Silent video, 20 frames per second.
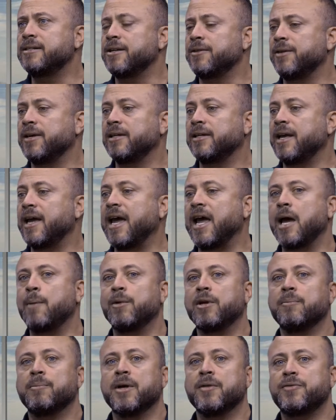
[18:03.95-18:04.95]
that think that, hey, I'm
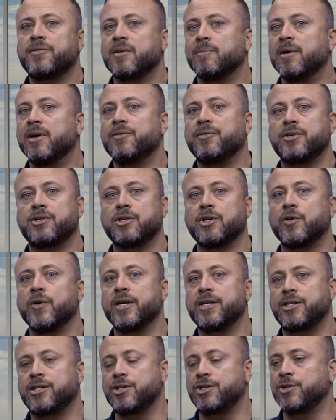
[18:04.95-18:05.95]
in a month to month. It's a
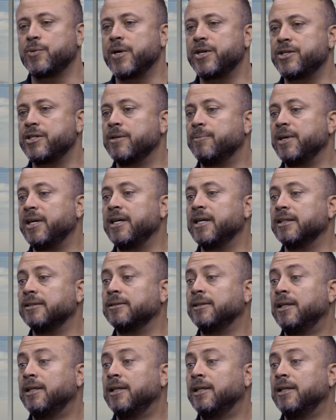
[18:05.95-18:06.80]
great situation to be in.